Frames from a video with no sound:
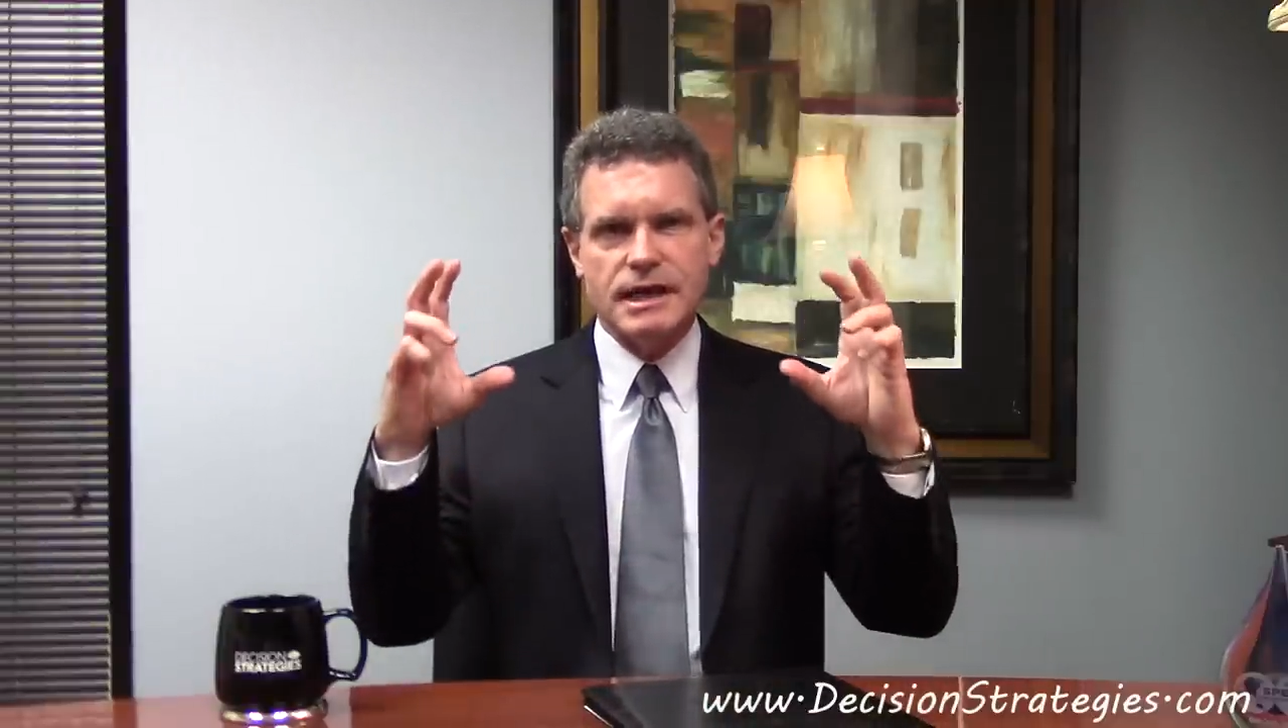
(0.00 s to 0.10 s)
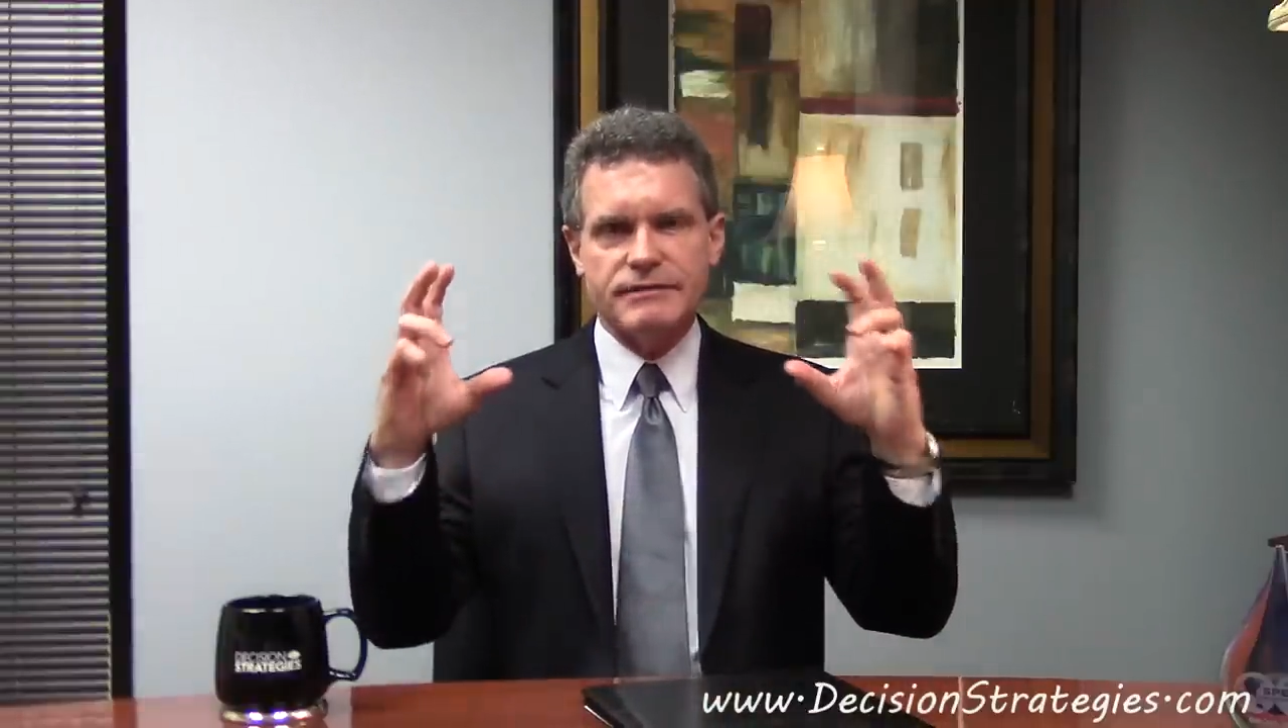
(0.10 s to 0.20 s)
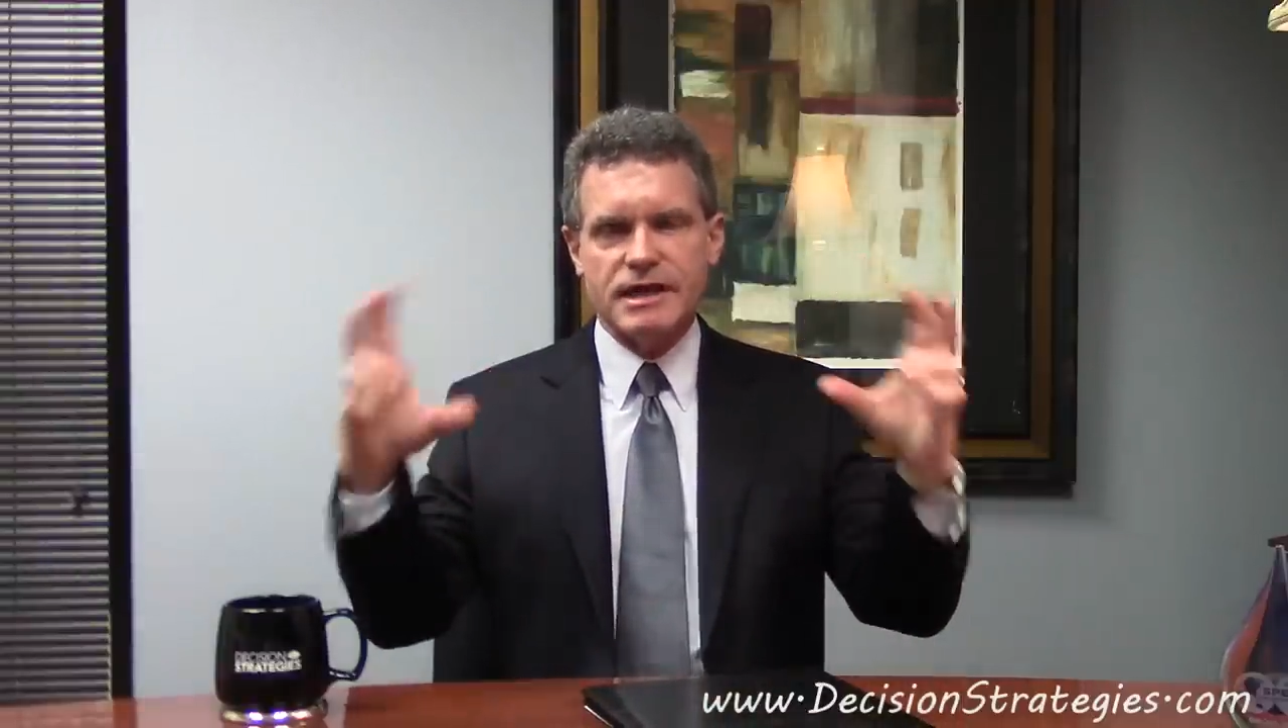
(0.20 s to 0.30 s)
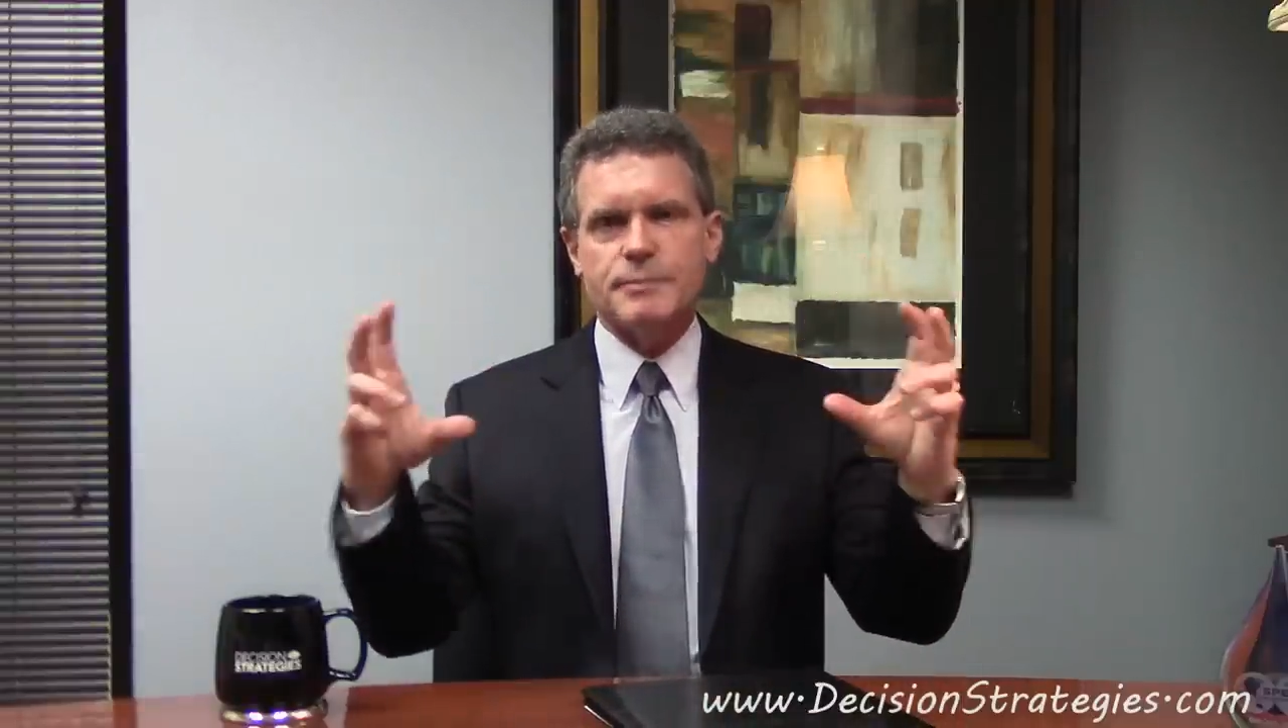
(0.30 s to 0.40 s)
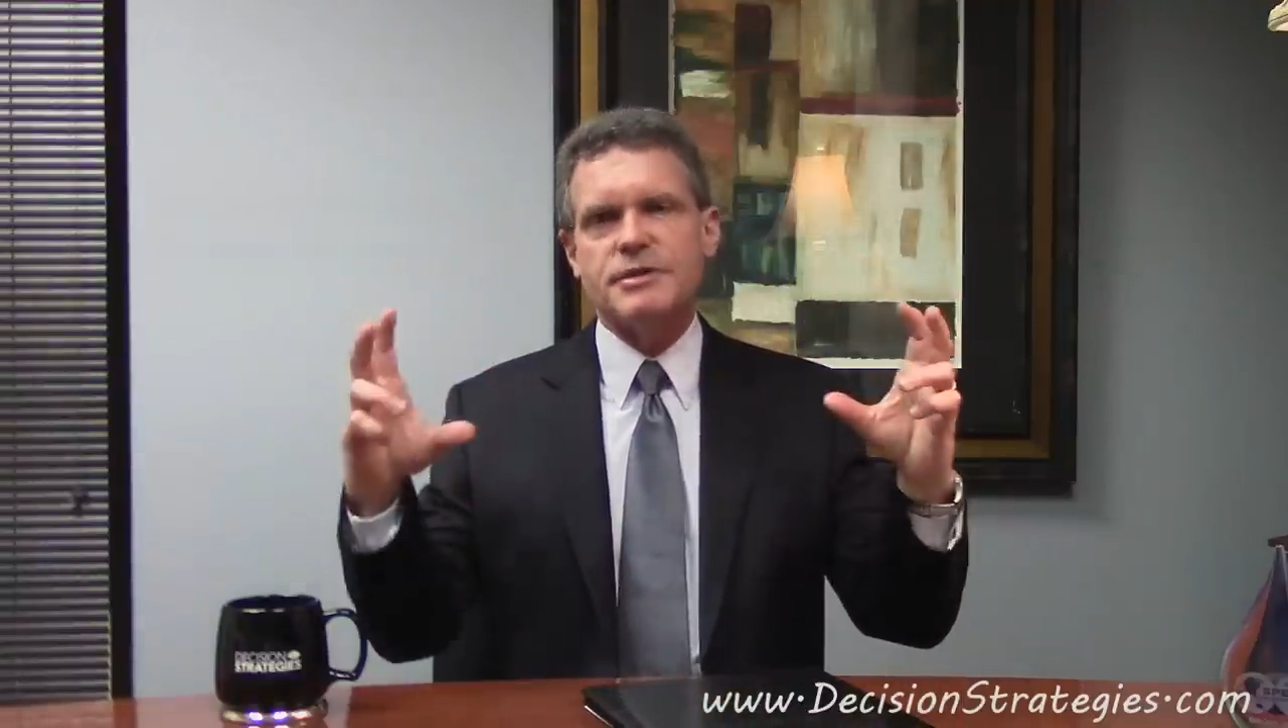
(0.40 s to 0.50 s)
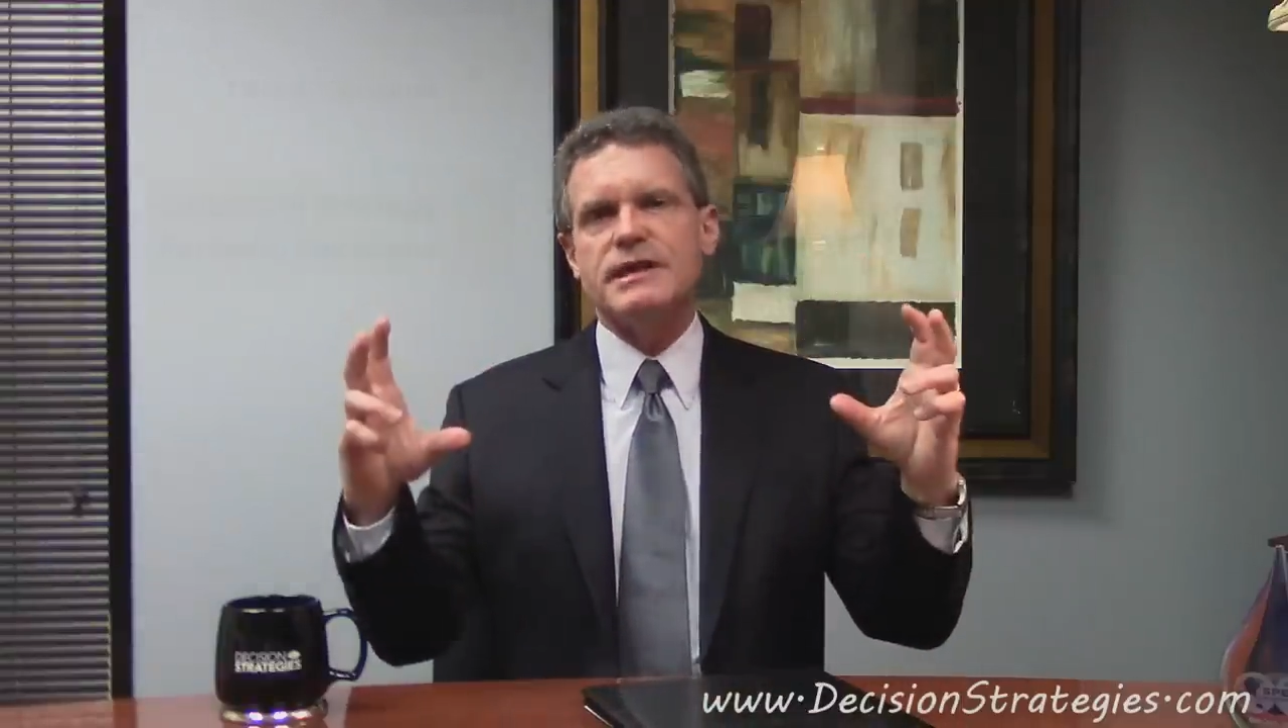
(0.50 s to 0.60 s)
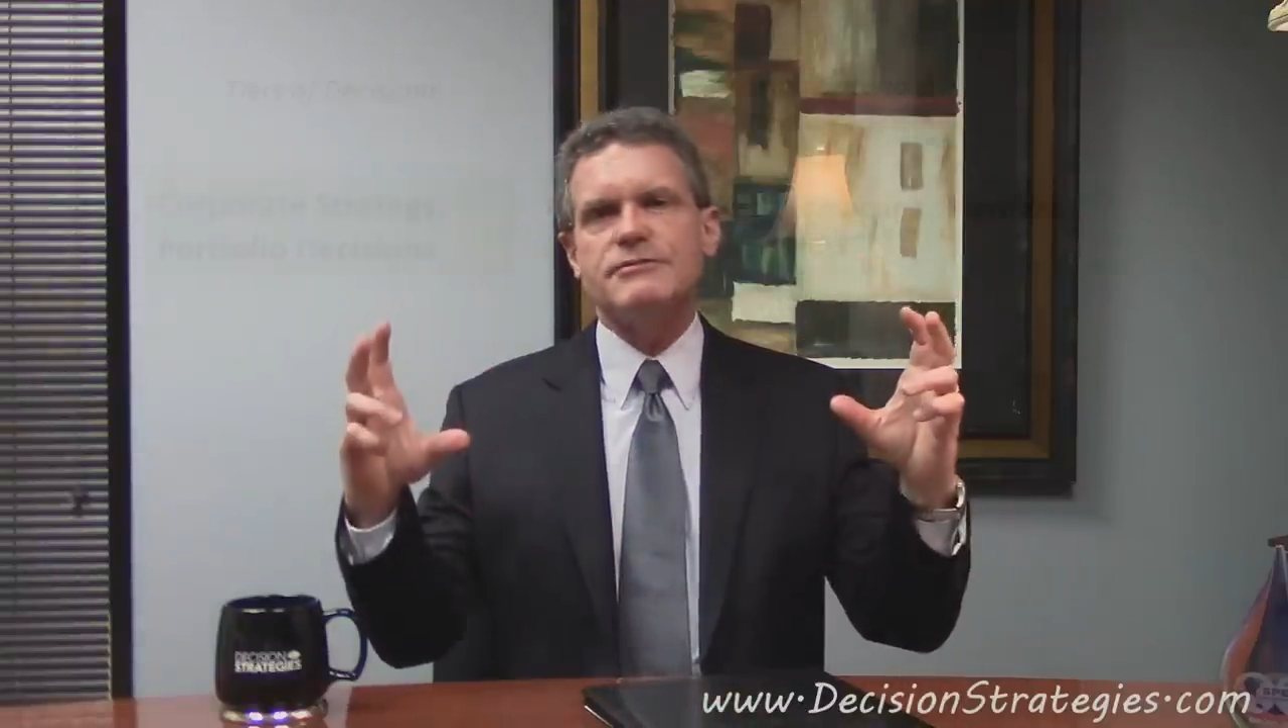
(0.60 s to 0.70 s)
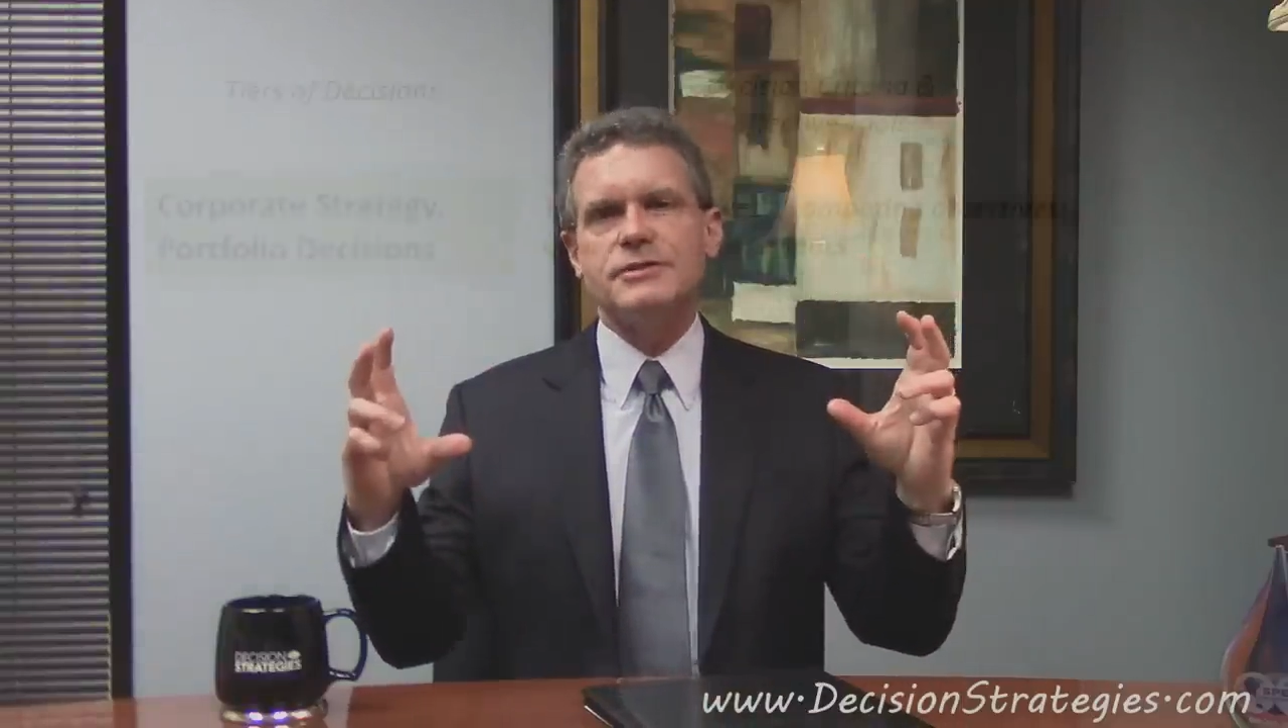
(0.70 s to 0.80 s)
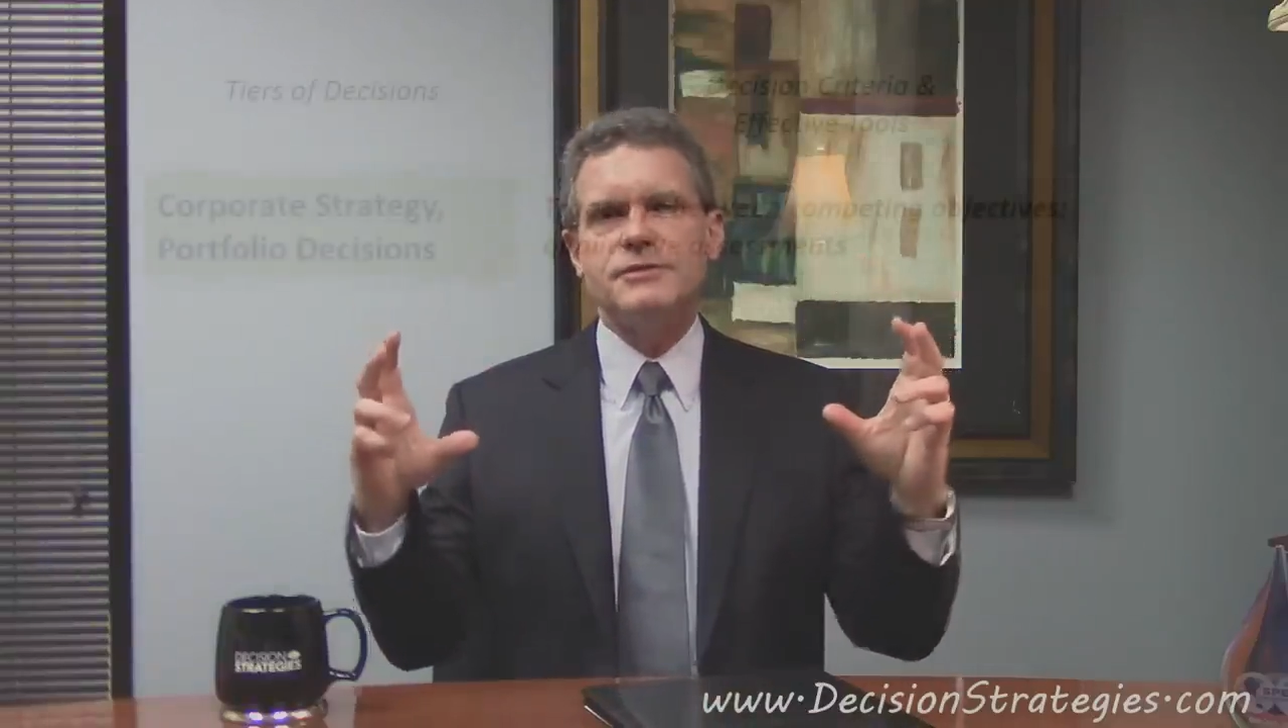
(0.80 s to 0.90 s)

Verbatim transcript: at the upper level